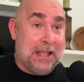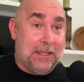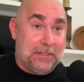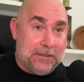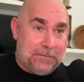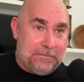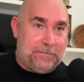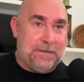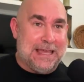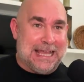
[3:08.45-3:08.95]

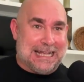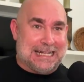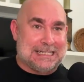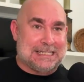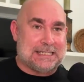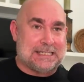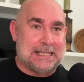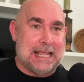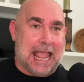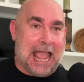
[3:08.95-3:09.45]
The
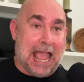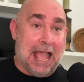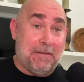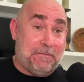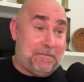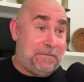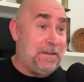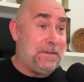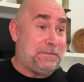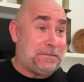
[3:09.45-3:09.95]
VIX
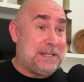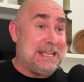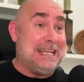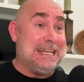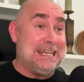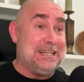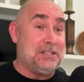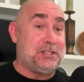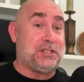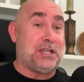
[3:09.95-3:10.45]
at
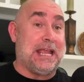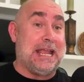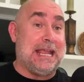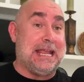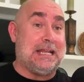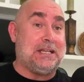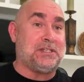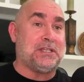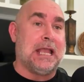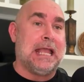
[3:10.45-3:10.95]
15 and
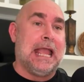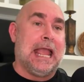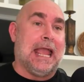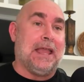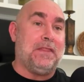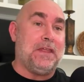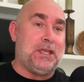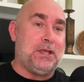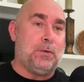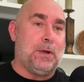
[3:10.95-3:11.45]
change
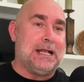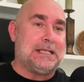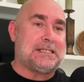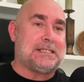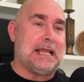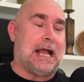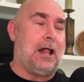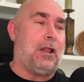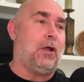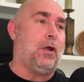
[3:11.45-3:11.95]
and the US
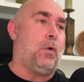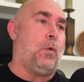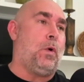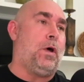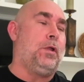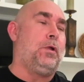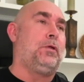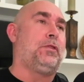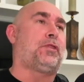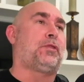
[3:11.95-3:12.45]
dollar at
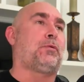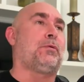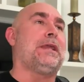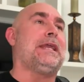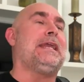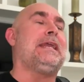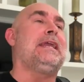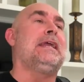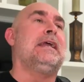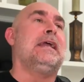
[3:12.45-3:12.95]

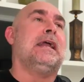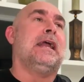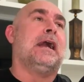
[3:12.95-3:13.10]
103.6